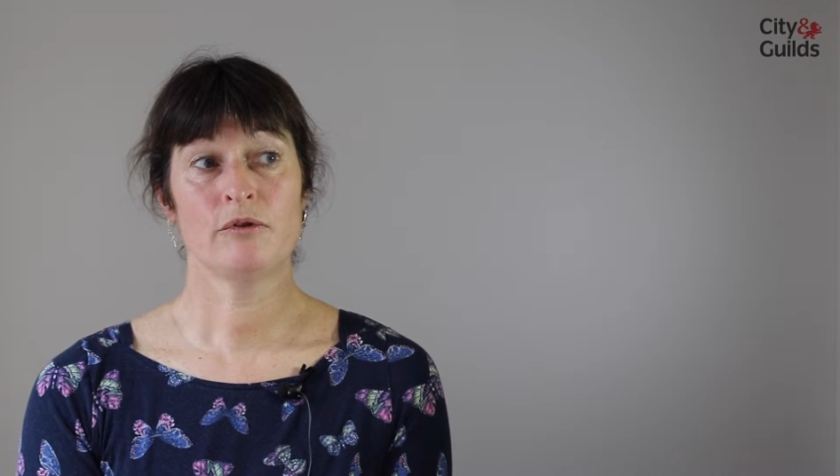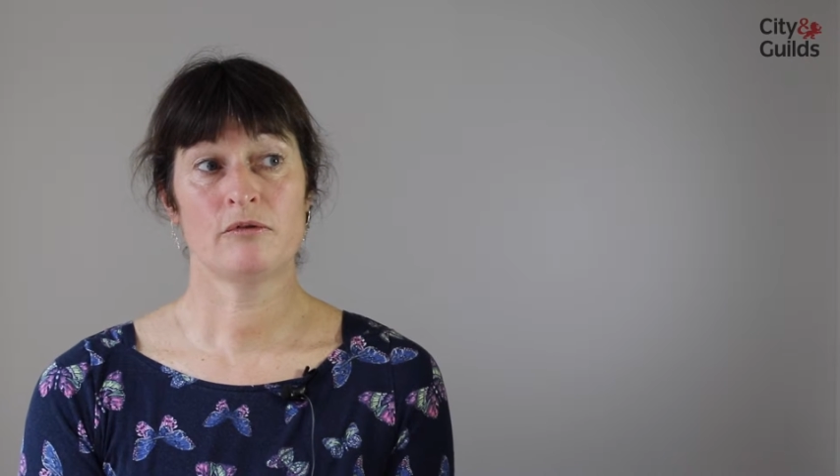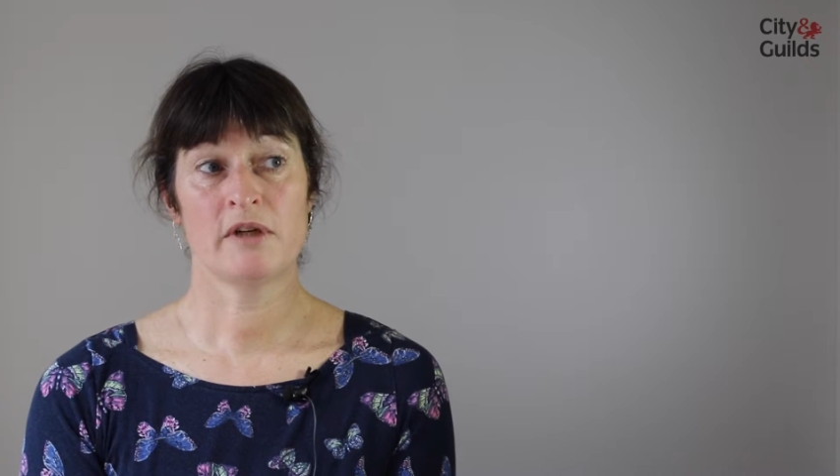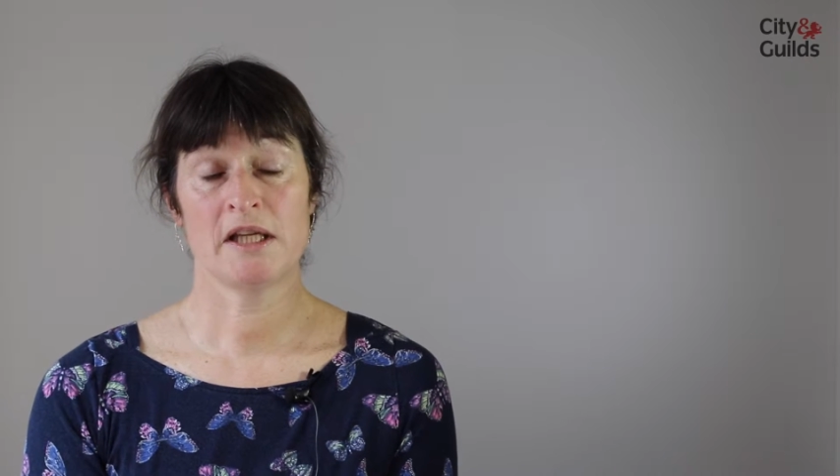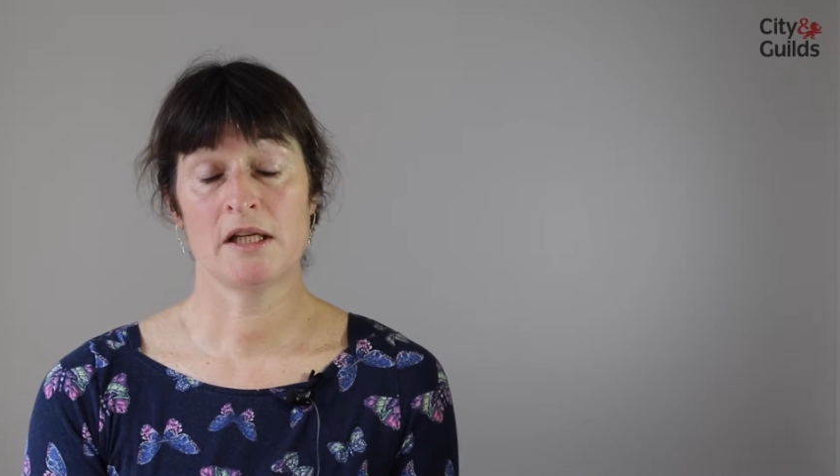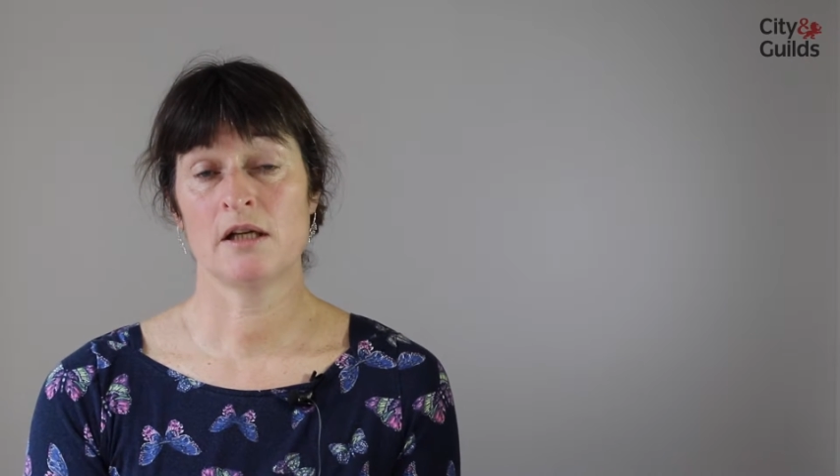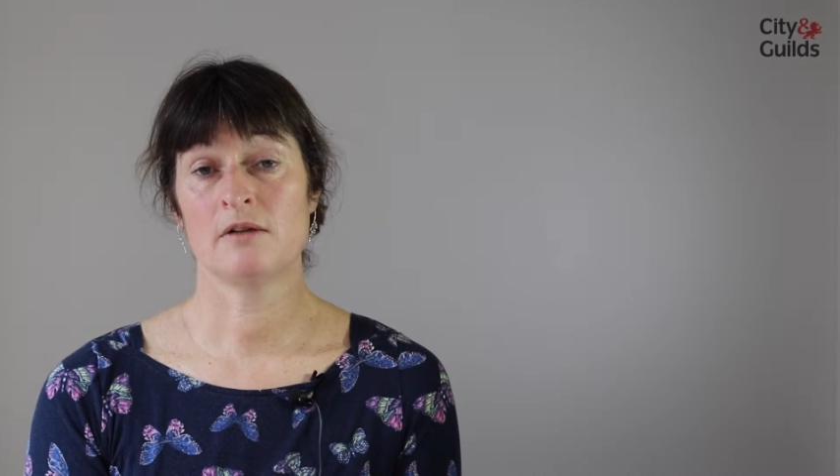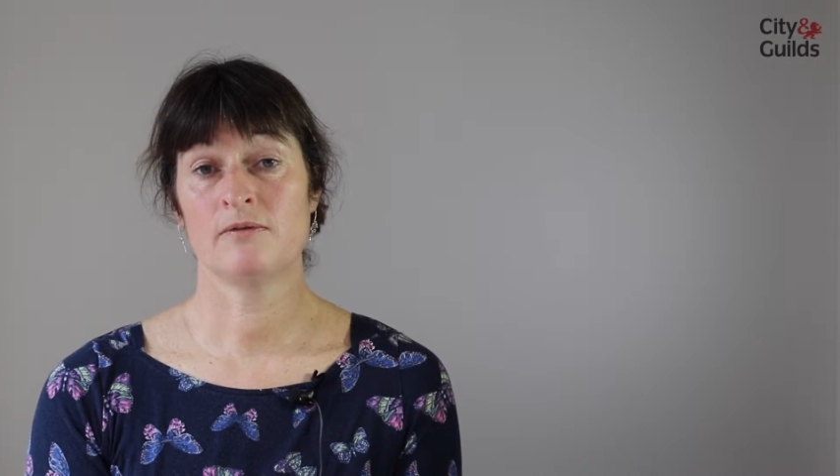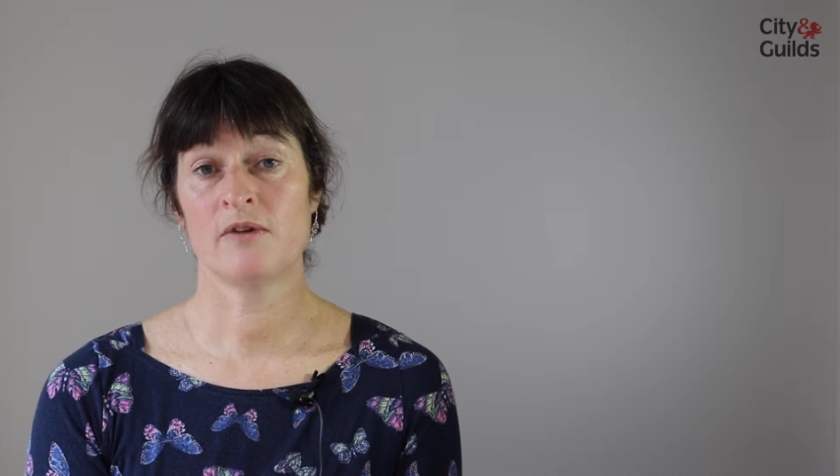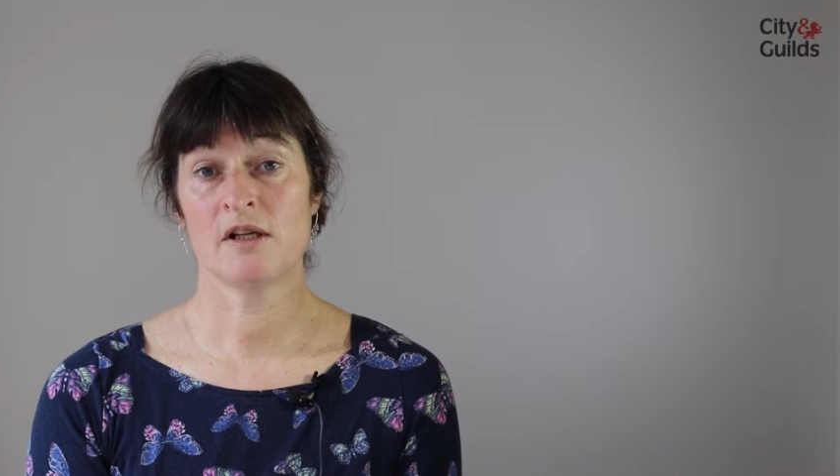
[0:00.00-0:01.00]
3
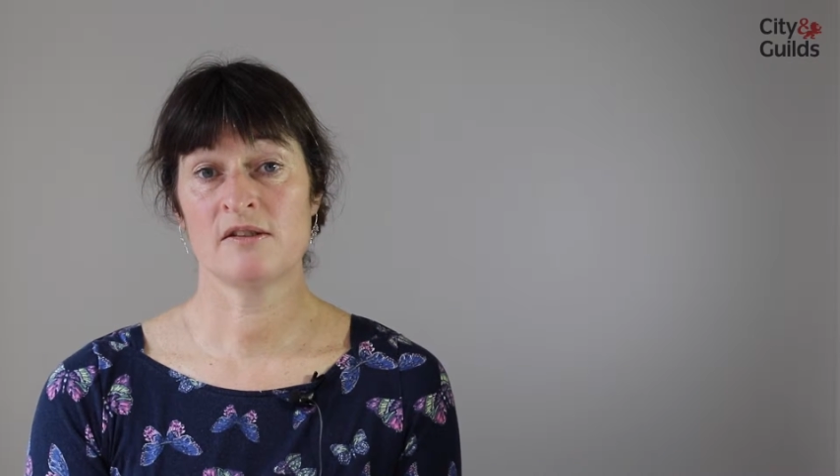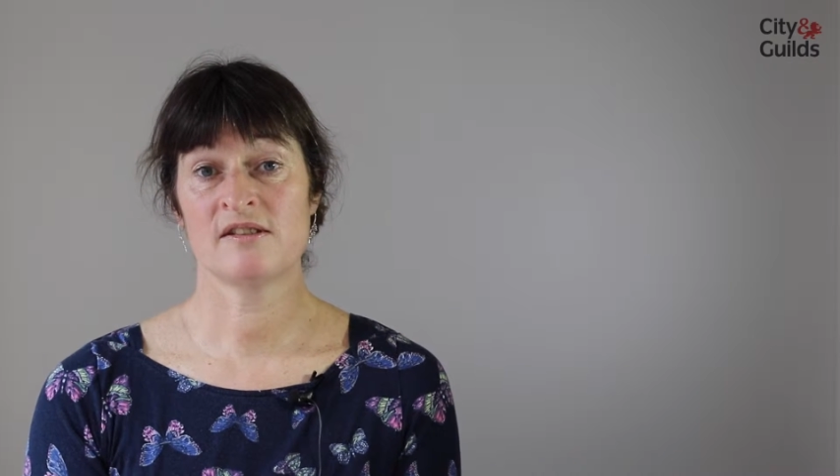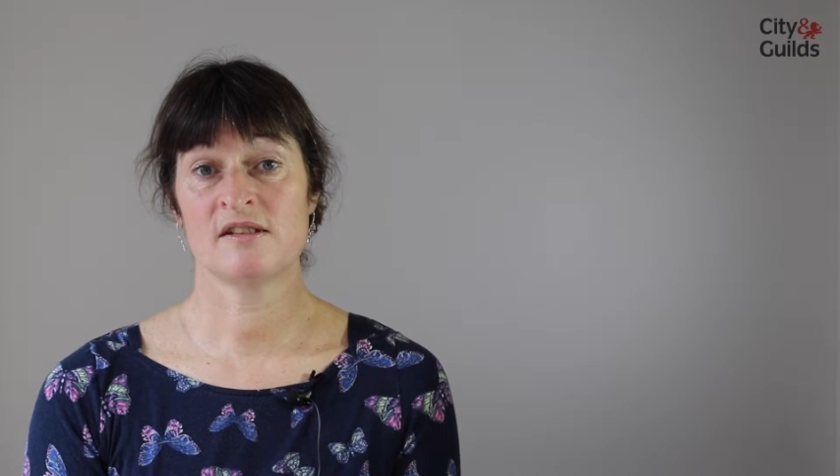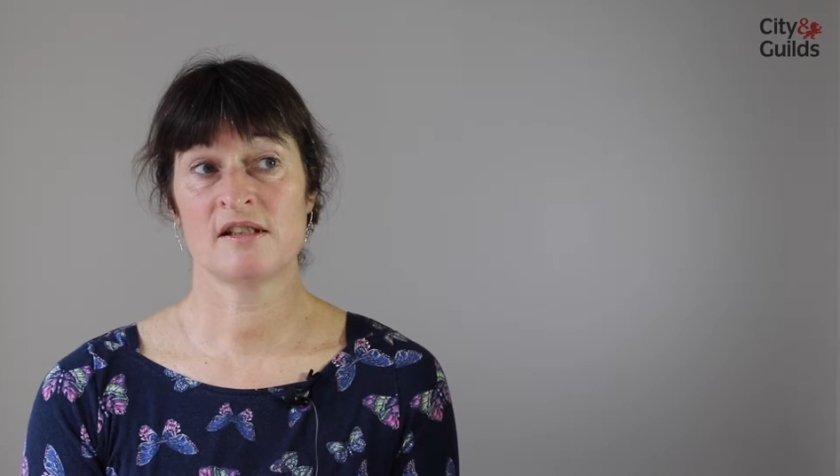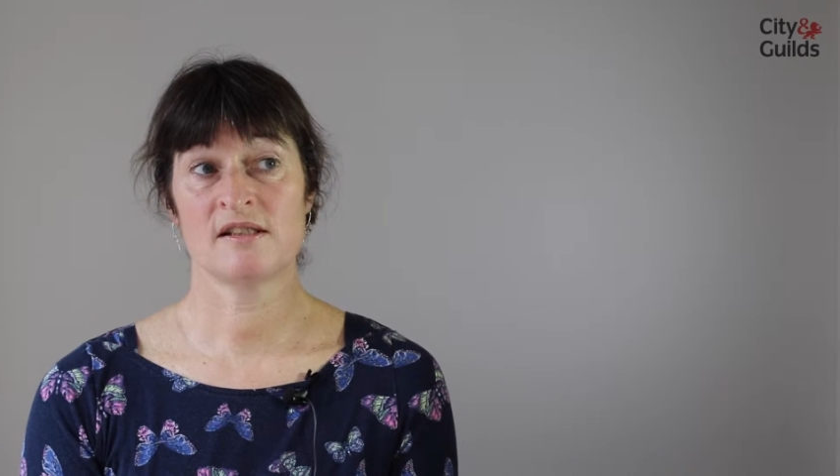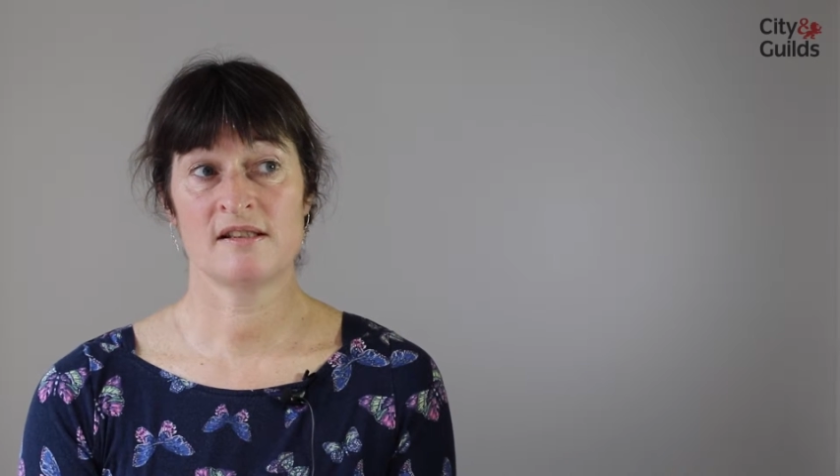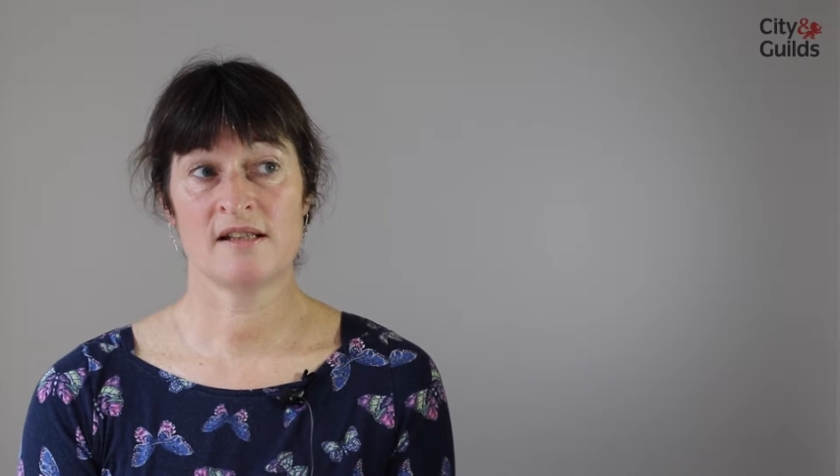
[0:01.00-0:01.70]
Advanced